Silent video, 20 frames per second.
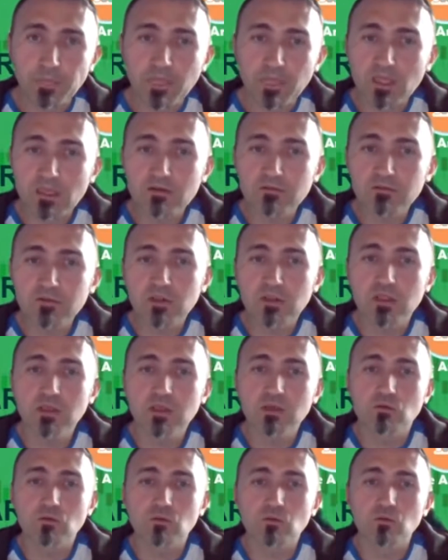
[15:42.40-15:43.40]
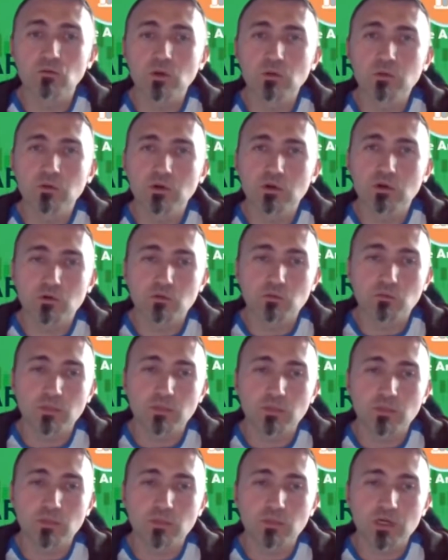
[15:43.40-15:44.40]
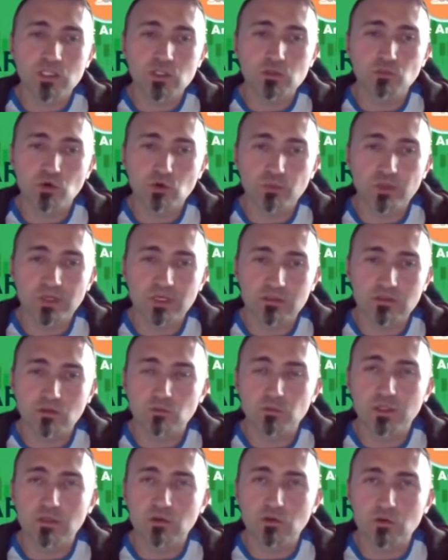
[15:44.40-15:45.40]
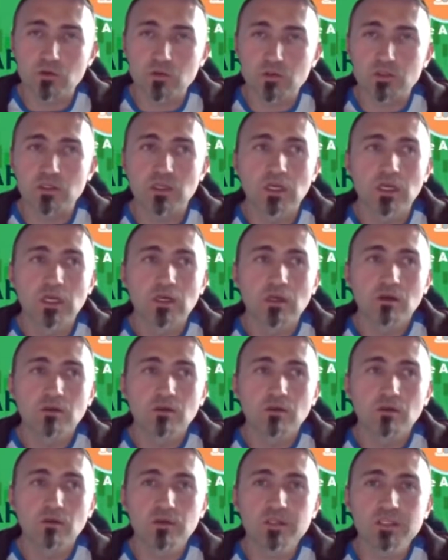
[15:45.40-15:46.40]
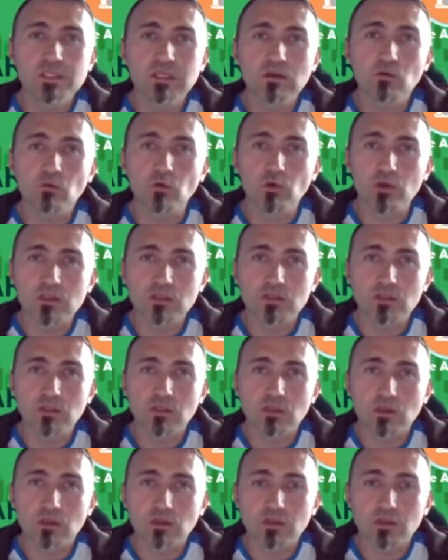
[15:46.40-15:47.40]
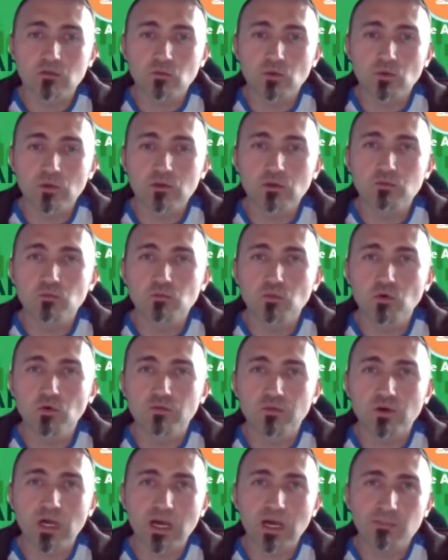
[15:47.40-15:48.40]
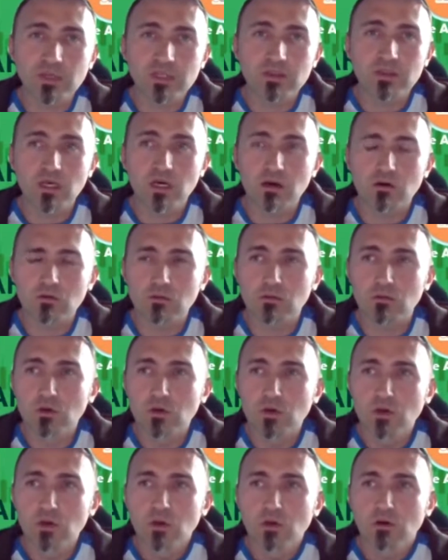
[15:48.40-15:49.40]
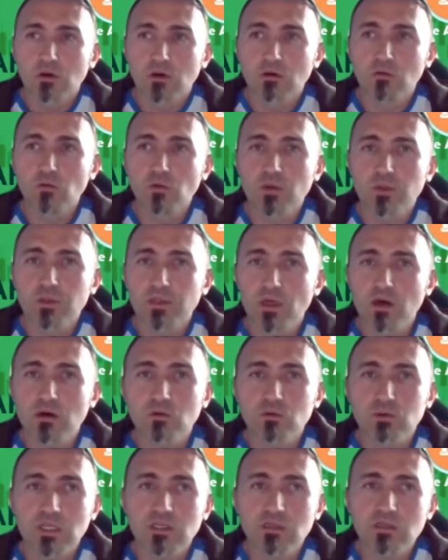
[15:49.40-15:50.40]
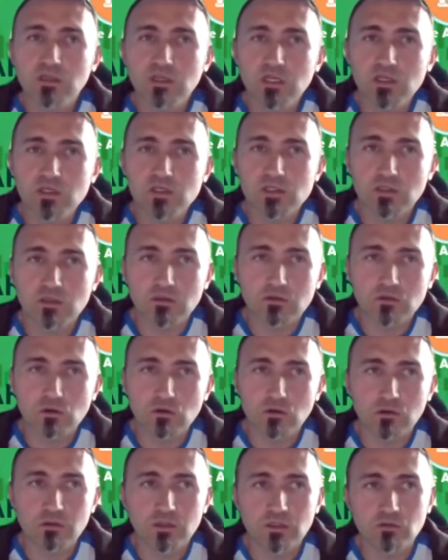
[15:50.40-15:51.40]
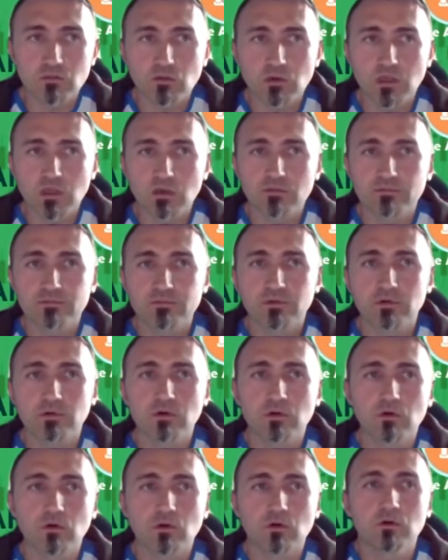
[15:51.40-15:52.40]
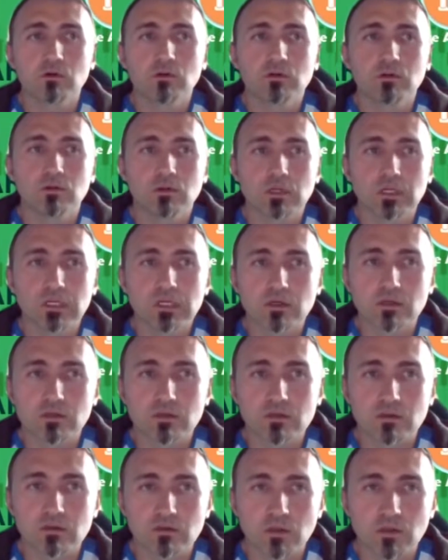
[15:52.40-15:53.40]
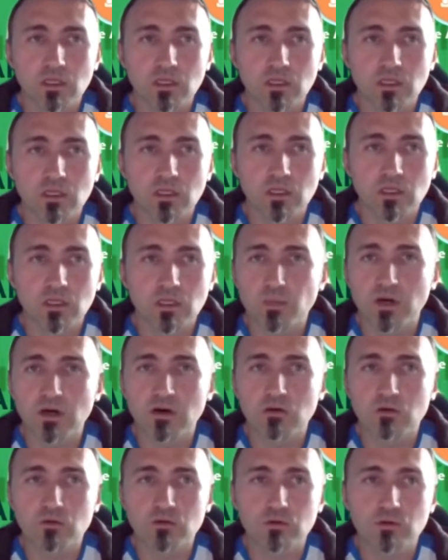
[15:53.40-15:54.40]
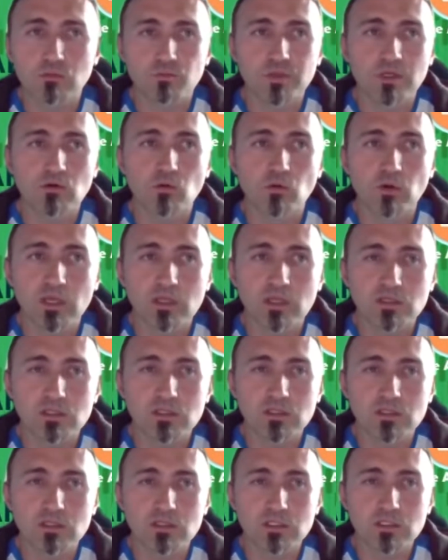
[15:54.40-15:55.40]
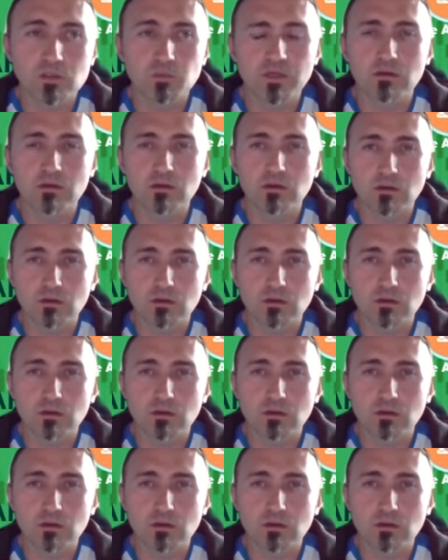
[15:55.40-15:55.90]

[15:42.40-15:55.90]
everything will work much more better, because this liquidity that will not move up and down without any reason at all, that we have all heard and read about the big whales, big